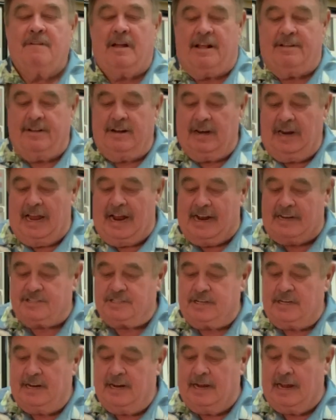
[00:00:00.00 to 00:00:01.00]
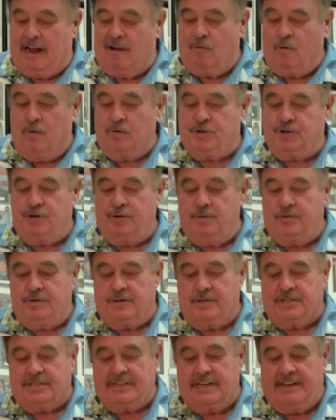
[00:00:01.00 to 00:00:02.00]
And then lastly, I want you
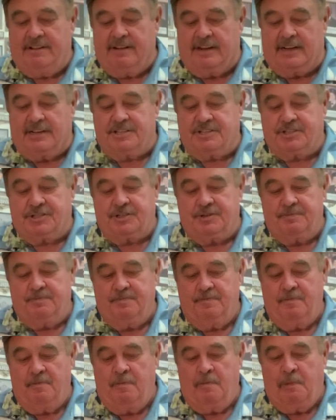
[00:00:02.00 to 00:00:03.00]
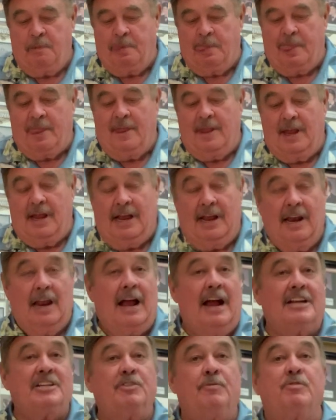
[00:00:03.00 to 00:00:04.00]
to see this.
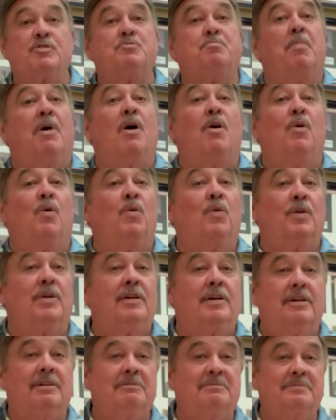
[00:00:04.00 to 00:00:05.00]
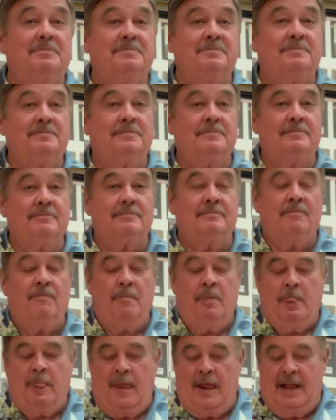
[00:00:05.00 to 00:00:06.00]
Elijah was bold.
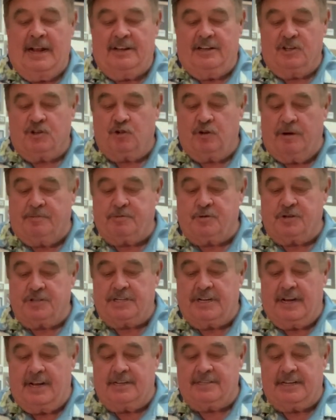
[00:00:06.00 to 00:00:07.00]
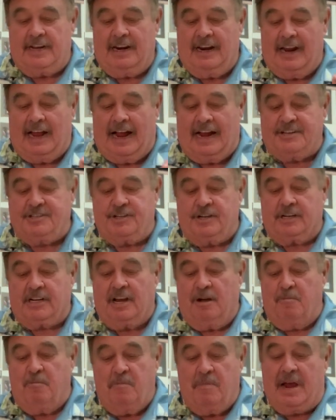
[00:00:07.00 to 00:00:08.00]
The scripture says Elijah
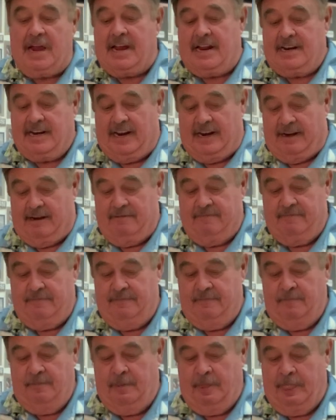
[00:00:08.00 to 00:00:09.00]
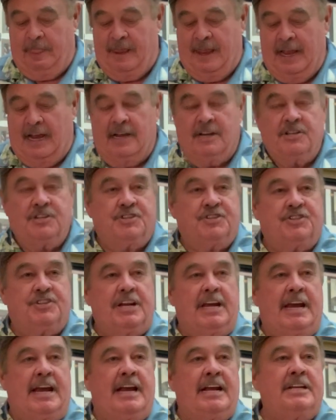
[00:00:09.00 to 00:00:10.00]
commanded,
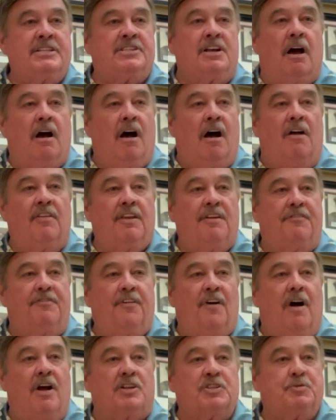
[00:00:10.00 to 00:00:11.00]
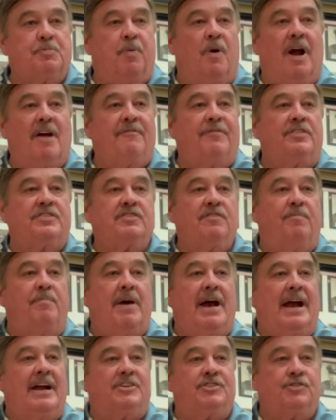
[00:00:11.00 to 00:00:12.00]
seize all the false prophets of,
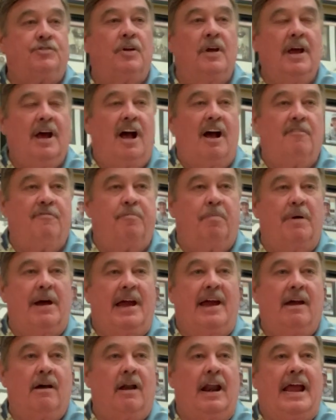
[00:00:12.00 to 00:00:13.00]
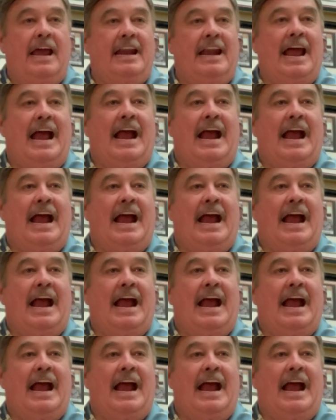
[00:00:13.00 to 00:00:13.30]
Bash, of Baal and